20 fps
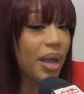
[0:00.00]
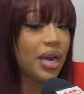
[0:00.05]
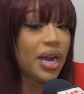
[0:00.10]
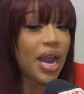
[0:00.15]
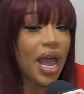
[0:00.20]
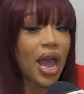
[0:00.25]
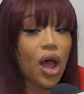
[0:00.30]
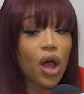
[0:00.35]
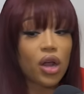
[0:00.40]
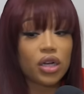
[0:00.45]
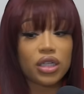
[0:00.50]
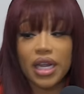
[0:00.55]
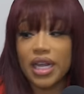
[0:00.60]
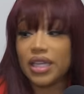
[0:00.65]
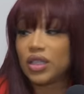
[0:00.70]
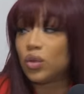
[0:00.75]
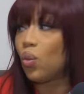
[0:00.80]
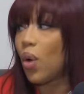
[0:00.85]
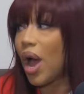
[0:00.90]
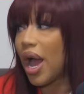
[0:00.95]
But now
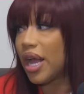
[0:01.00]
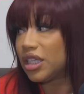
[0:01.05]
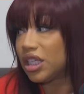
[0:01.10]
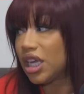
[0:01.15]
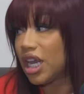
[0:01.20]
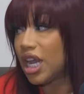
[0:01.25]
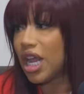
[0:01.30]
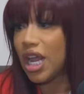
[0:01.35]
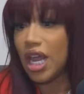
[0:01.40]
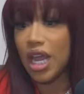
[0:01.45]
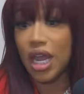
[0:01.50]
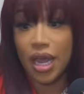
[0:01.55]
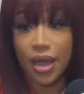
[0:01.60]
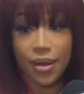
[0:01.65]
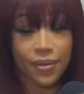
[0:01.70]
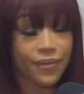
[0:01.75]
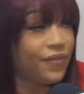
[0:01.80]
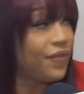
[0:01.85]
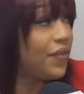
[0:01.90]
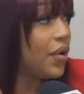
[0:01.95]
just watching
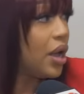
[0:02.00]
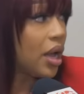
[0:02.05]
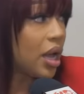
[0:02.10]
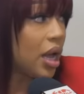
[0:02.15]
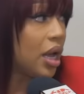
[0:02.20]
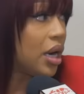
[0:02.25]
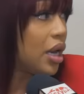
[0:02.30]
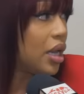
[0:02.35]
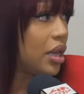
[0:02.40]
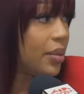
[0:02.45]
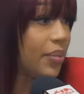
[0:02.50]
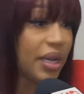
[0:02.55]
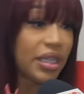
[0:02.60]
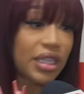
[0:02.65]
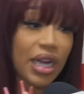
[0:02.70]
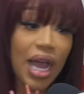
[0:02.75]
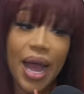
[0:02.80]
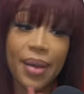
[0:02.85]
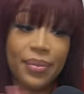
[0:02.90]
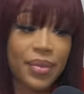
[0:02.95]
him fuck another
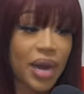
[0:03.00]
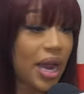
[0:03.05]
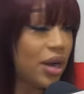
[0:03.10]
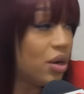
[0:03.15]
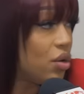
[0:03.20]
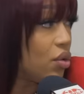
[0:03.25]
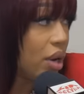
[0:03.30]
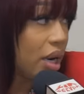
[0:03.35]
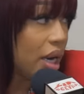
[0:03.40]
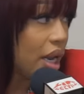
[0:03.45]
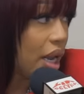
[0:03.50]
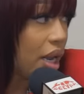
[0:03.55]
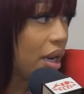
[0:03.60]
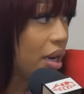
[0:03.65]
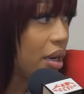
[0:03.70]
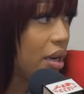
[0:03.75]
bitch, I'm not doing it.